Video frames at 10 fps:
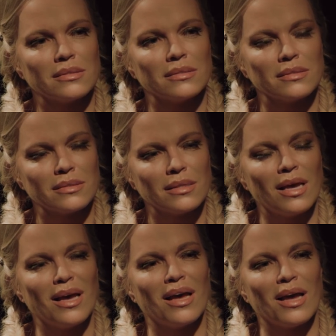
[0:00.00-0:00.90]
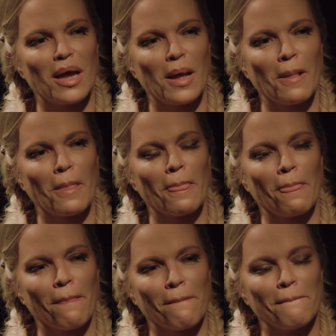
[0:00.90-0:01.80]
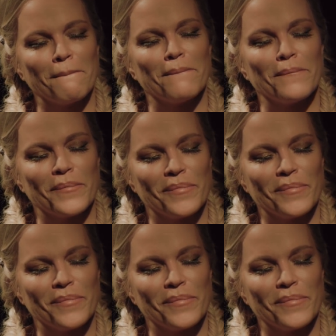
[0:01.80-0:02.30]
So this combination of